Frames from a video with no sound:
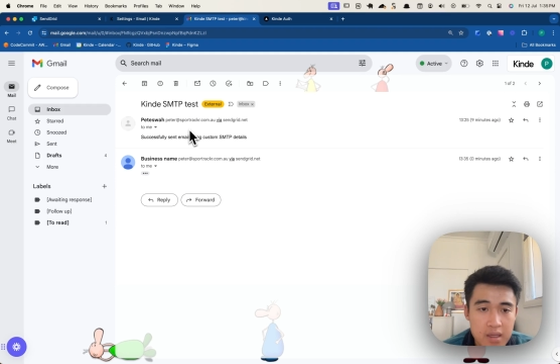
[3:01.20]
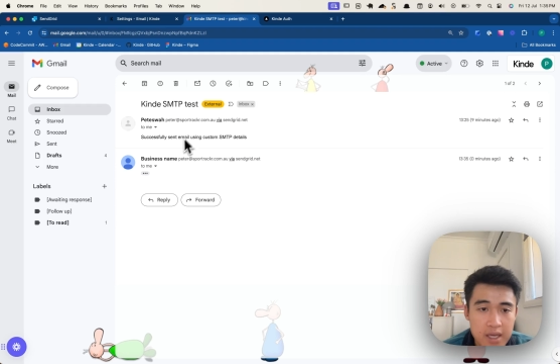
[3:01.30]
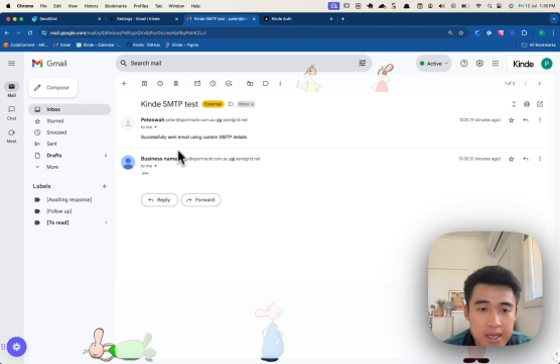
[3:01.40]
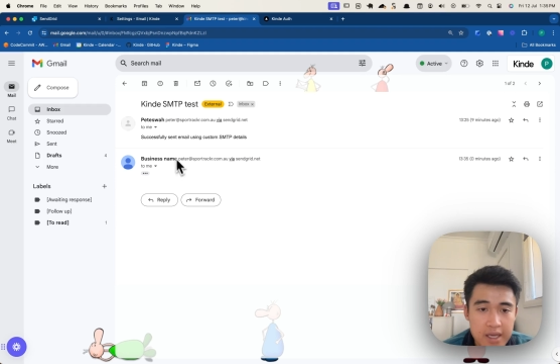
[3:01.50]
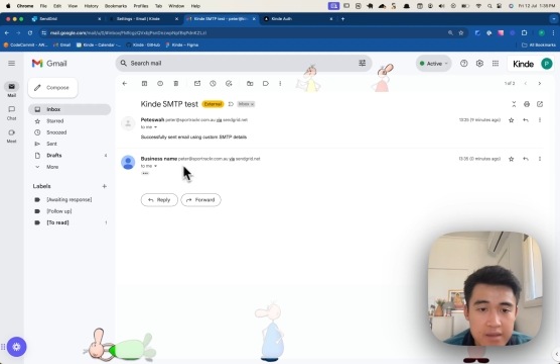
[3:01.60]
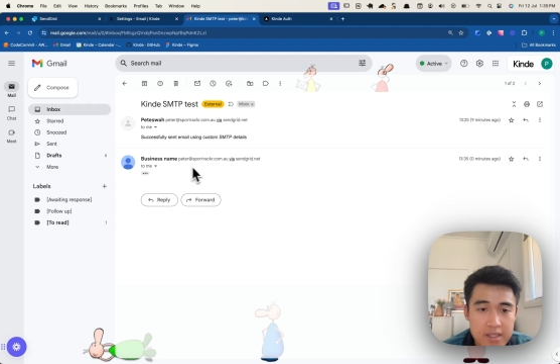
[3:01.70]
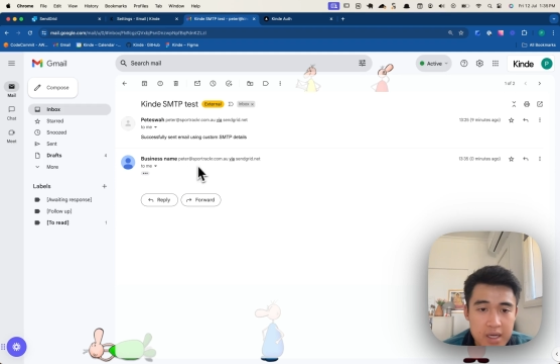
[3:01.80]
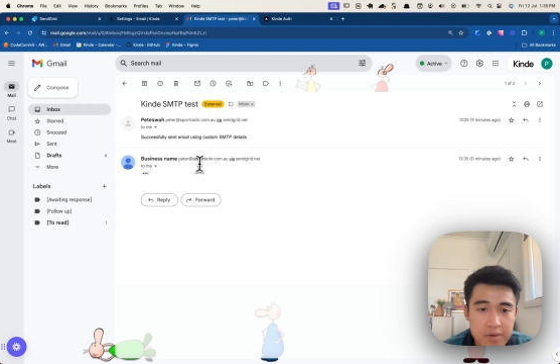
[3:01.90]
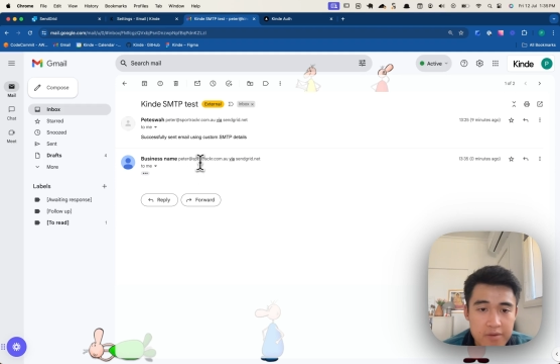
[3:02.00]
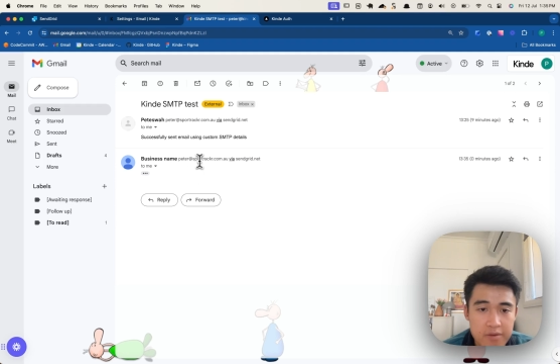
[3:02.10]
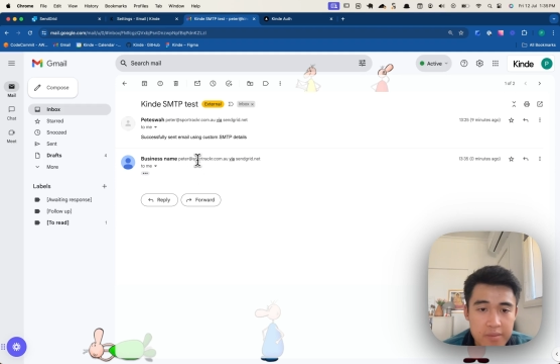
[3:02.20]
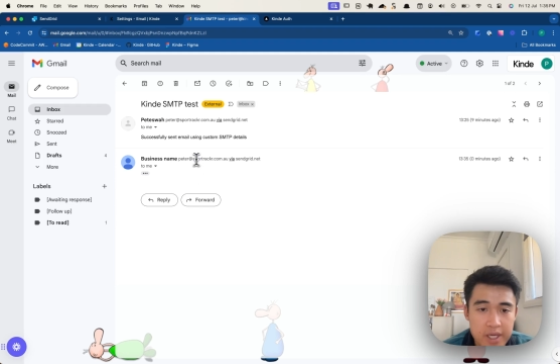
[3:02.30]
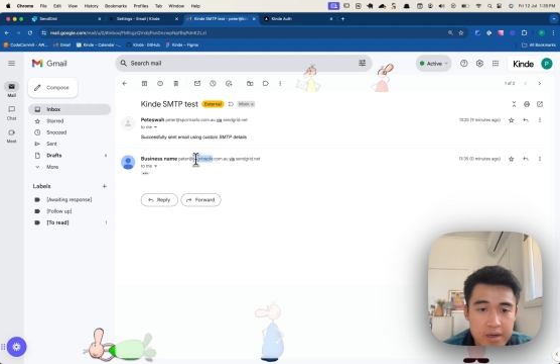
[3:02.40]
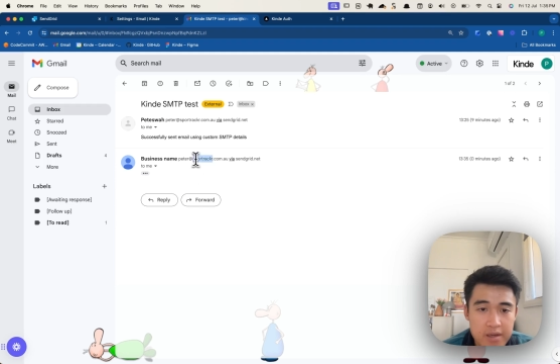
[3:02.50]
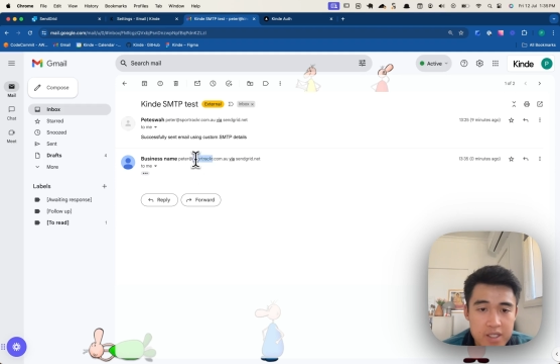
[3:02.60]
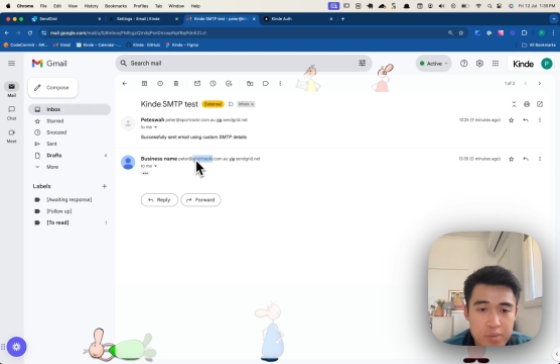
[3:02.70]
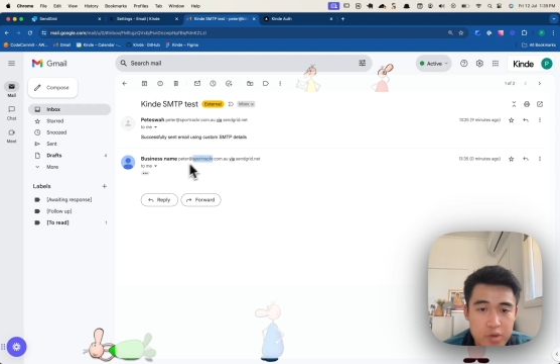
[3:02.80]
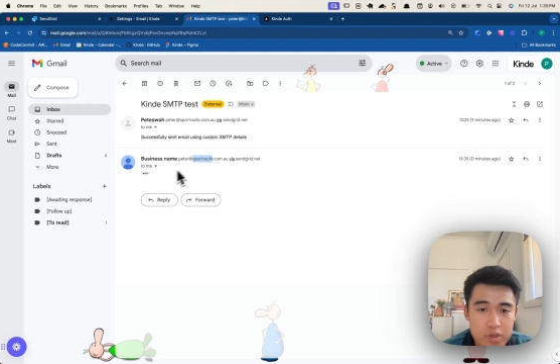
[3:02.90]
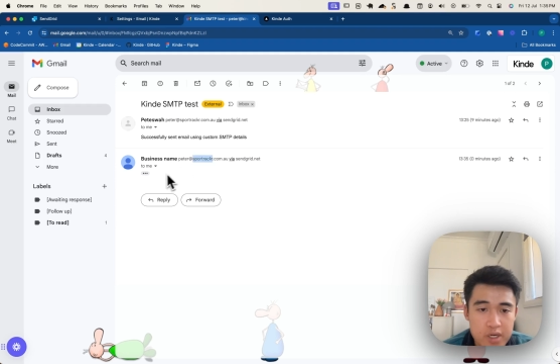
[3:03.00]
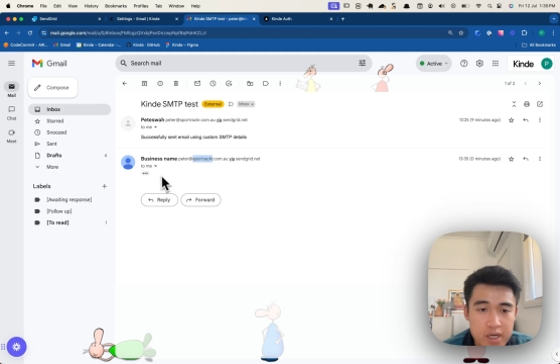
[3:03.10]
and now it's coming from
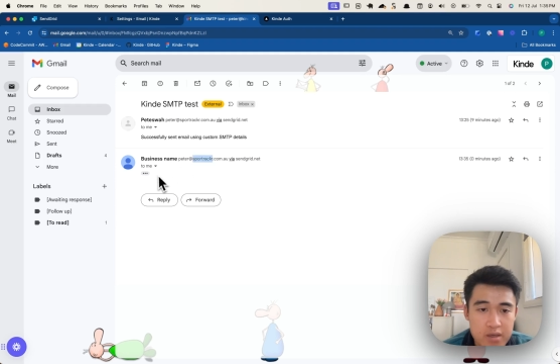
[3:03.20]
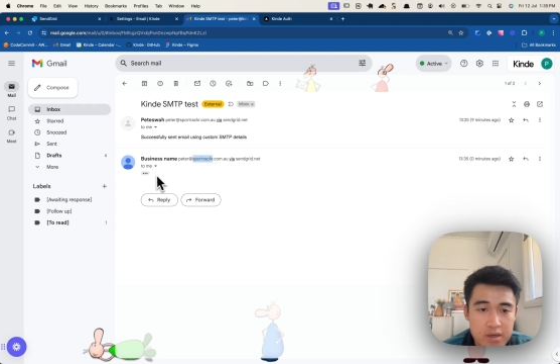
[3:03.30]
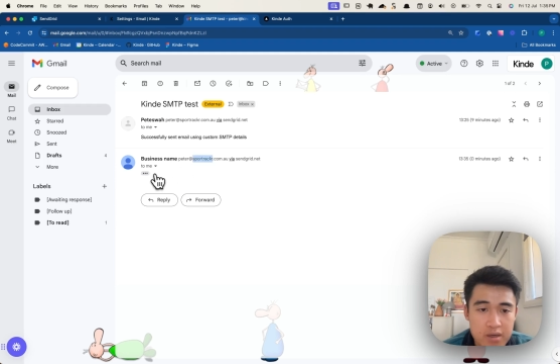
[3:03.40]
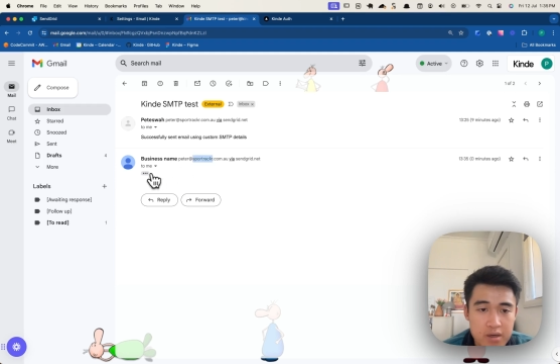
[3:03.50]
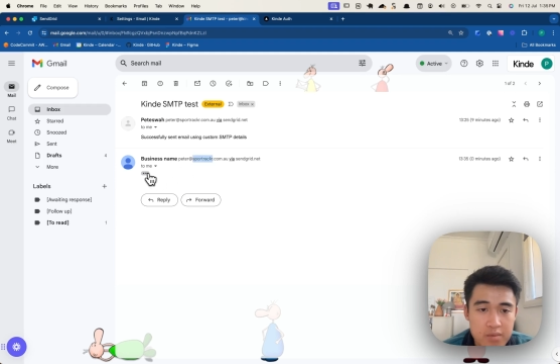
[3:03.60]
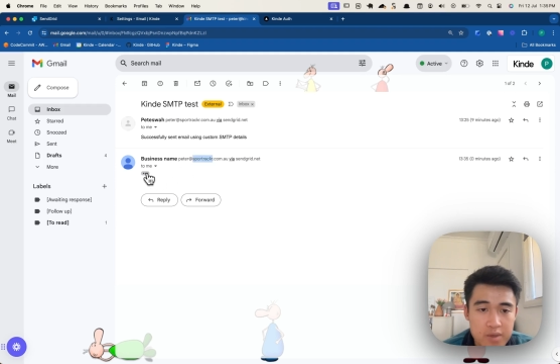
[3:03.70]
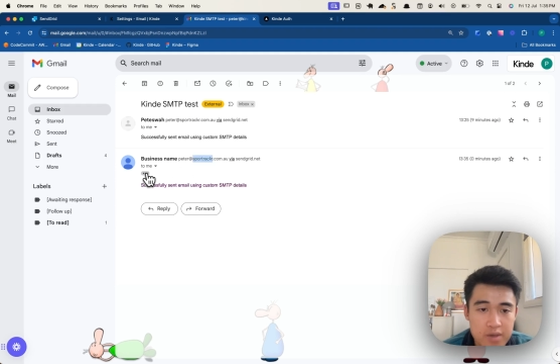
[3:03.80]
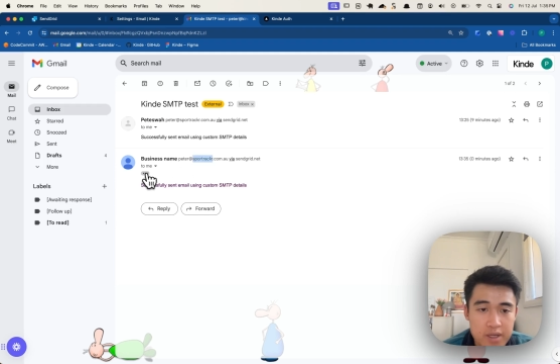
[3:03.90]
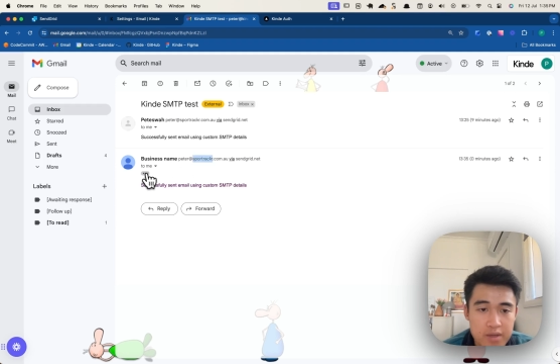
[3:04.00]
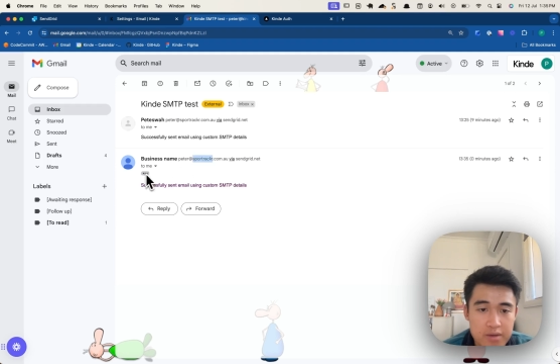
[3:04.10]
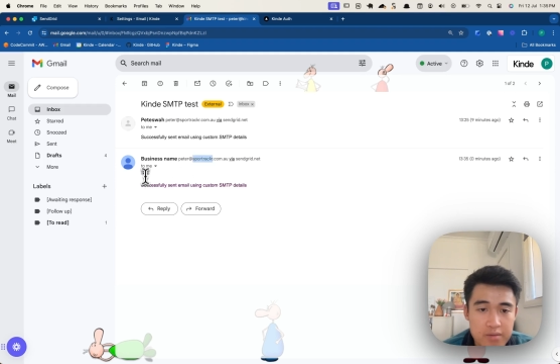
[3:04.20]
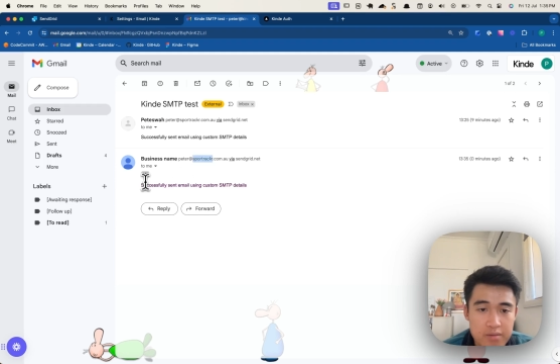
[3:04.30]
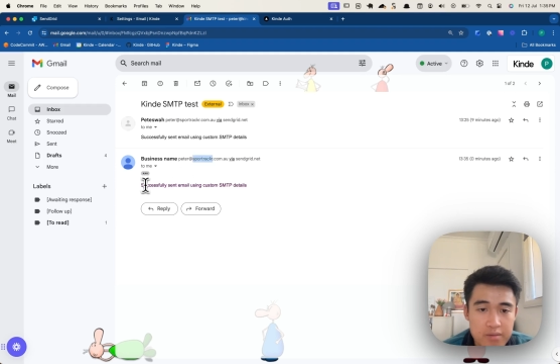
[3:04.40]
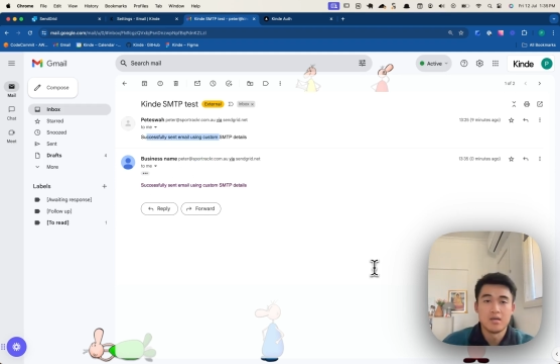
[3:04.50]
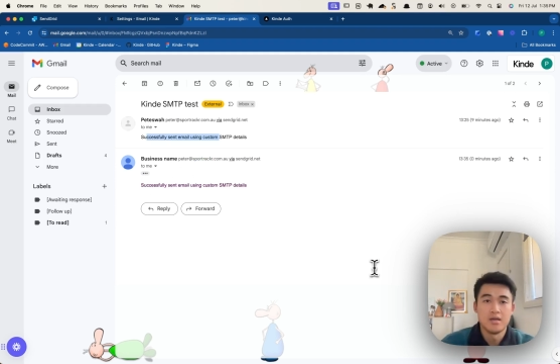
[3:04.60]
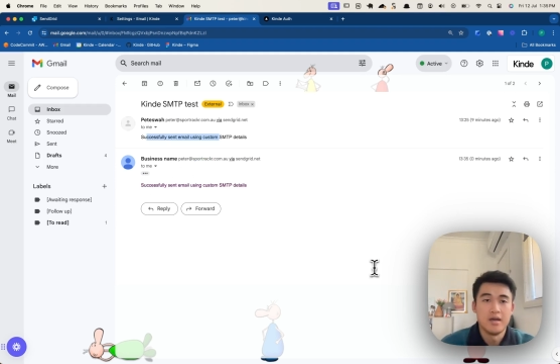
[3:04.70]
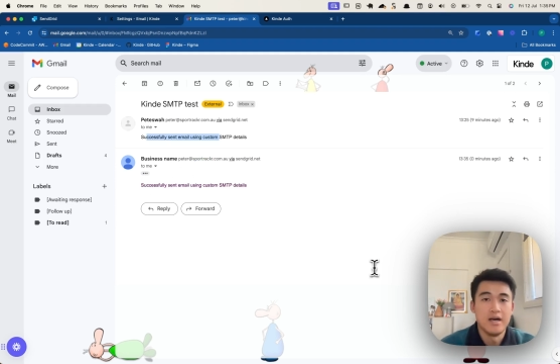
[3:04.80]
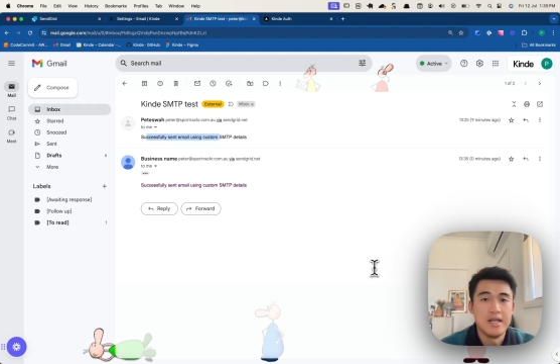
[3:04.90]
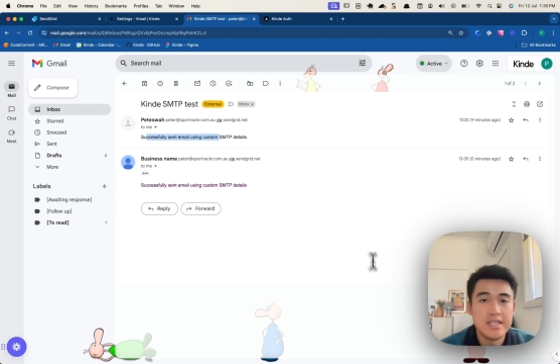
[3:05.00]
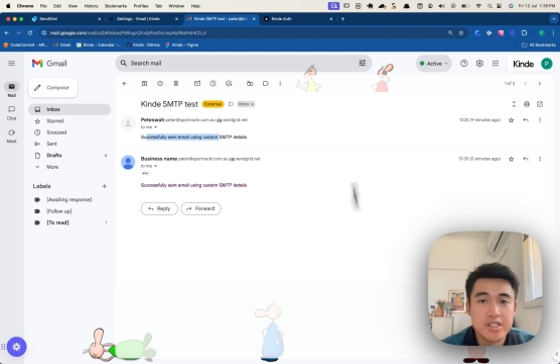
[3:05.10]

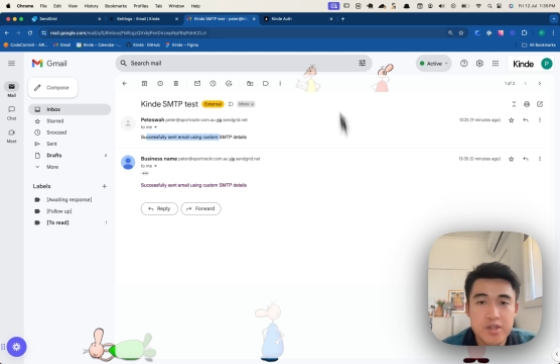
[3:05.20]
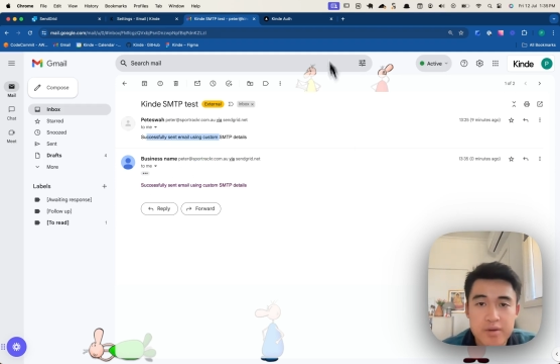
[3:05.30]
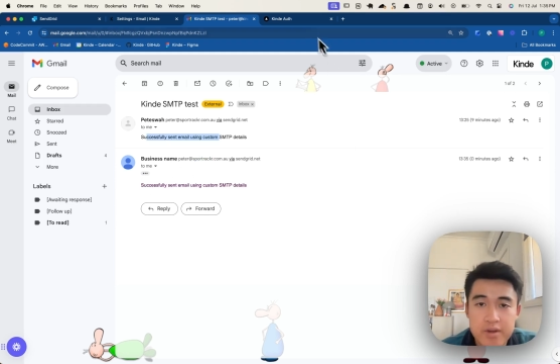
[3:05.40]
peter@sporttracker.com.au. Let's do